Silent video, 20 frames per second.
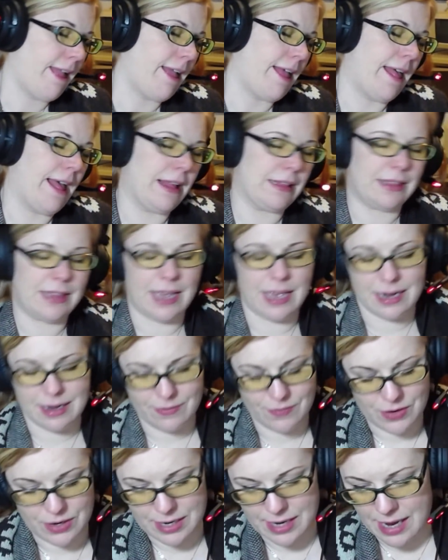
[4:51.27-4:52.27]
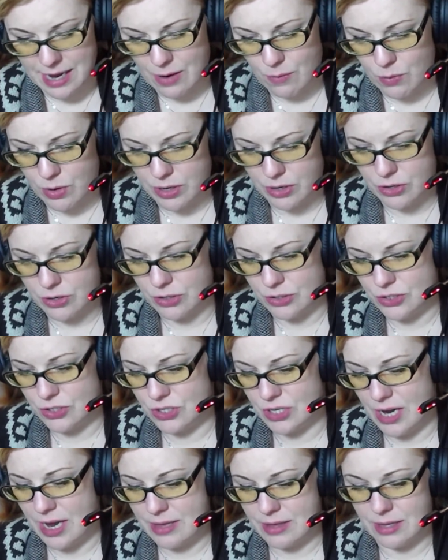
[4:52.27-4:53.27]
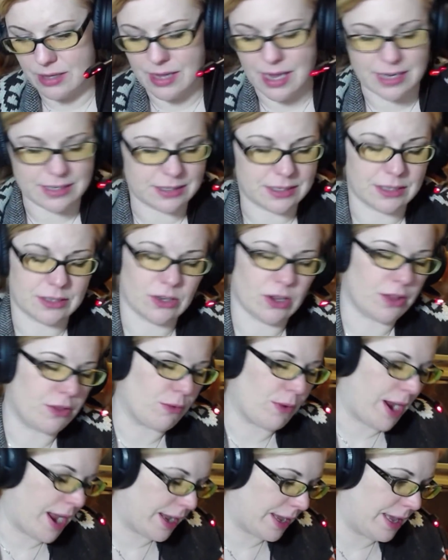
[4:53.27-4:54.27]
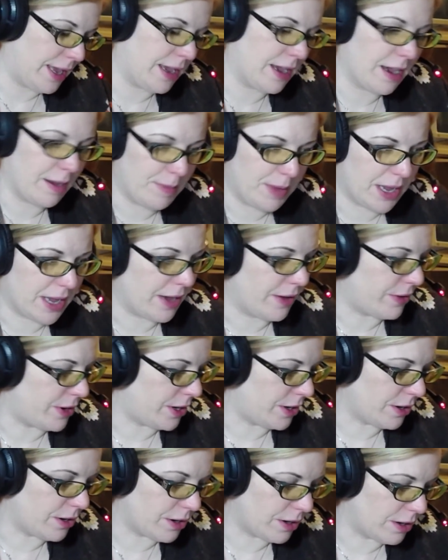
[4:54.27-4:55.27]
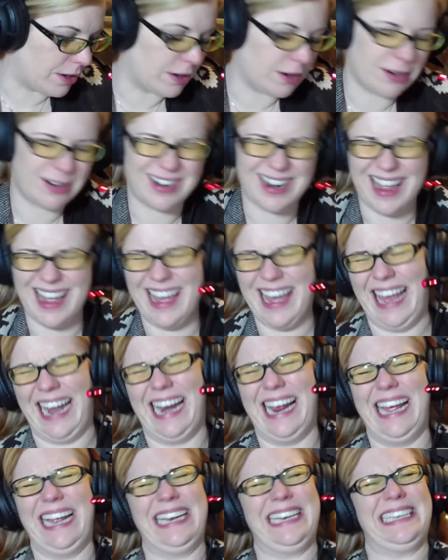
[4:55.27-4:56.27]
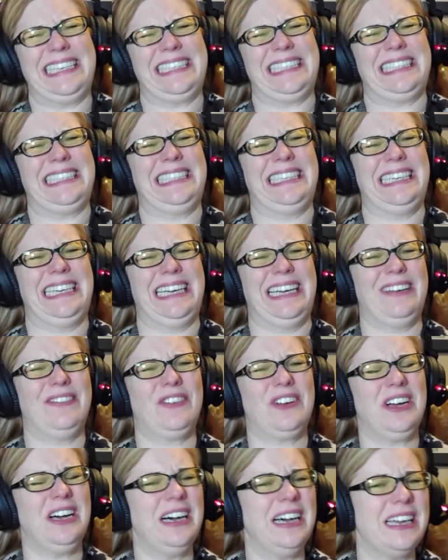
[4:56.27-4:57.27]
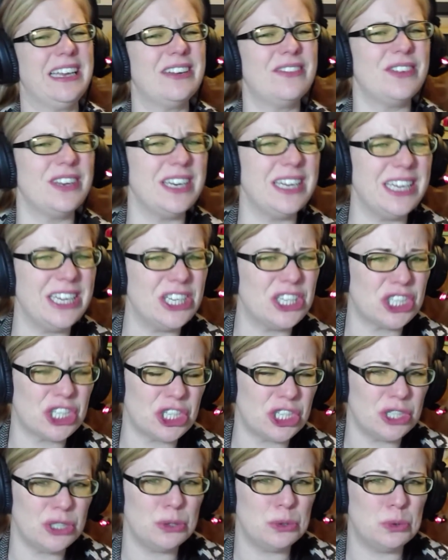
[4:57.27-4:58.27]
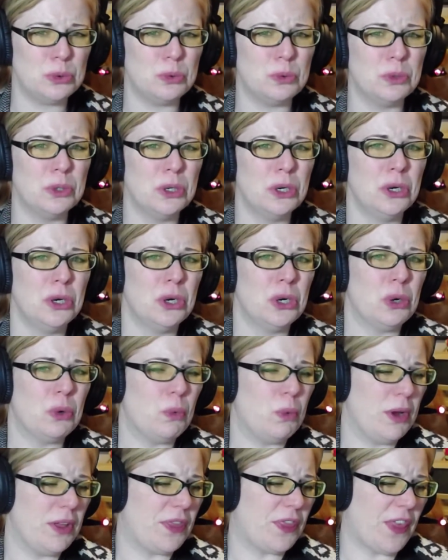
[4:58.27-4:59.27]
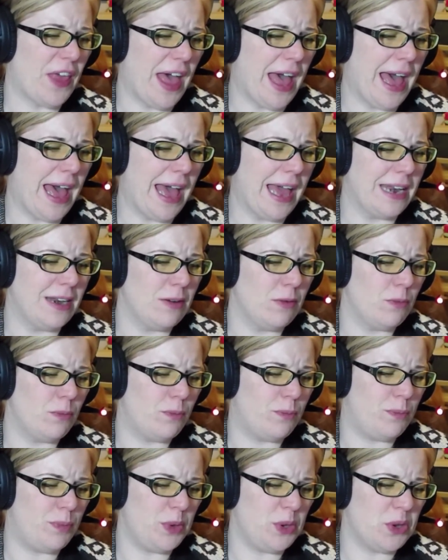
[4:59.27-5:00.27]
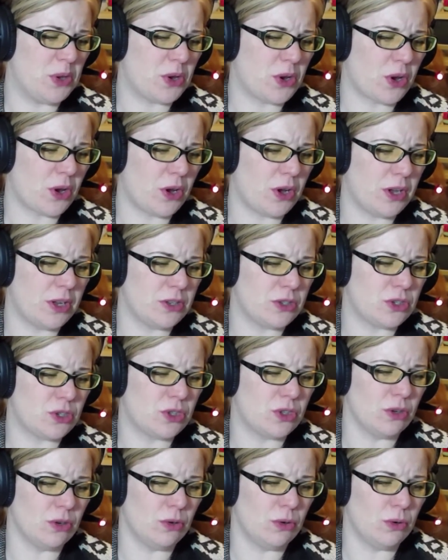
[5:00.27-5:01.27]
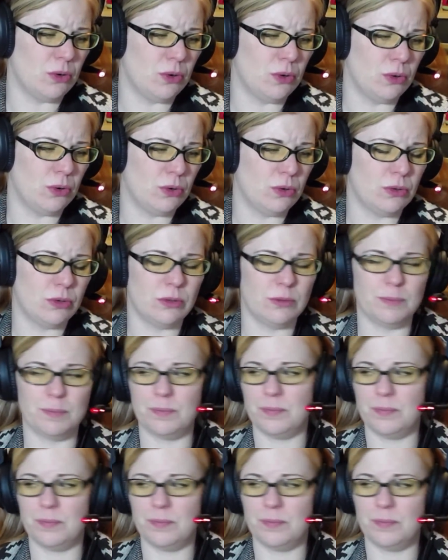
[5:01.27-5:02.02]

At the end of the day, one could say that that's the Dothraki coming out in her. And I have kind of an issue with that because the whole